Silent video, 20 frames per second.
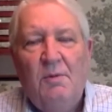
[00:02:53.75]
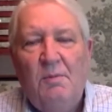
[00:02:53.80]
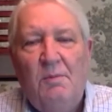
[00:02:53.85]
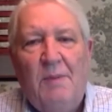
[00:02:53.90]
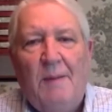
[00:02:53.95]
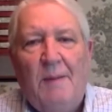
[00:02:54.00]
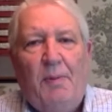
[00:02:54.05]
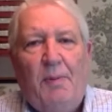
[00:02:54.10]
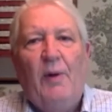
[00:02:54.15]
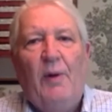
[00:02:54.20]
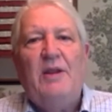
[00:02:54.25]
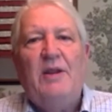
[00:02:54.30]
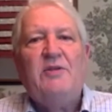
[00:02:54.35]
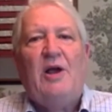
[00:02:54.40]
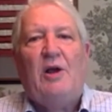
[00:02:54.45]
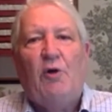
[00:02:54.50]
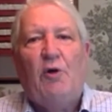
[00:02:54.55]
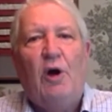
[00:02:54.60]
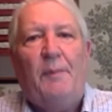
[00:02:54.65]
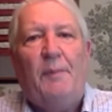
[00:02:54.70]
My point is, I
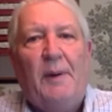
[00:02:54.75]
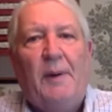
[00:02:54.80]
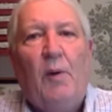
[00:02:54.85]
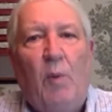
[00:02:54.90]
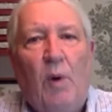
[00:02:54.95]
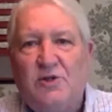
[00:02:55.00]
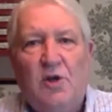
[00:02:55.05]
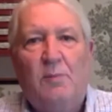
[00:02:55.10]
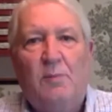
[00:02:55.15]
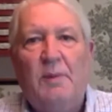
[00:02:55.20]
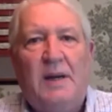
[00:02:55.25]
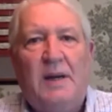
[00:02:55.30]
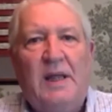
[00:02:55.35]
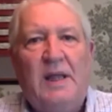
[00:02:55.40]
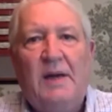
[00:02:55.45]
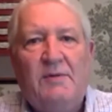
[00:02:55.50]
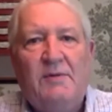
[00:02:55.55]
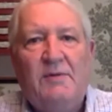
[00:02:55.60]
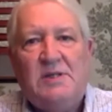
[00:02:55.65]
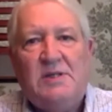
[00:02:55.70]
grew up in a working class
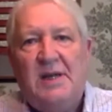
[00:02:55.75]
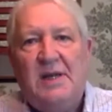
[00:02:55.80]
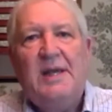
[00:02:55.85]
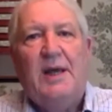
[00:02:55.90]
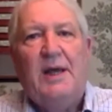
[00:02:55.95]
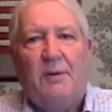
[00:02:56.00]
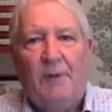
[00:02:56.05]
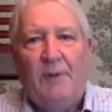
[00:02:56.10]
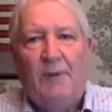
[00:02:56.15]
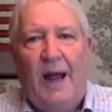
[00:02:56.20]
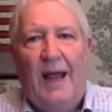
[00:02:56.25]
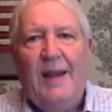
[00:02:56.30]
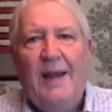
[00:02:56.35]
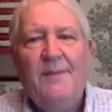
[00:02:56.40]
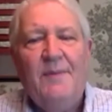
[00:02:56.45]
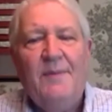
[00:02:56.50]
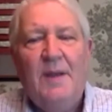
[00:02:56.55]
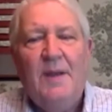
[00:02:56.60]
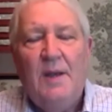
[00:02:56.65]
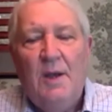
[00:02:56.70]
family like so many of us
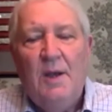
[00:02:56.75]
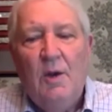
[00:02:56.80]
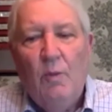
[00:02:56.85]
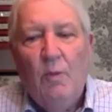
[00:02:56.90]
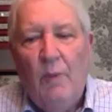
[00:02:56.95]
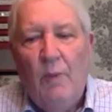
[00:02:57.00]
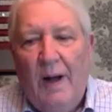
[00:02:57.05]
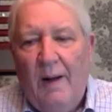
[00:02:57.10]
did, right?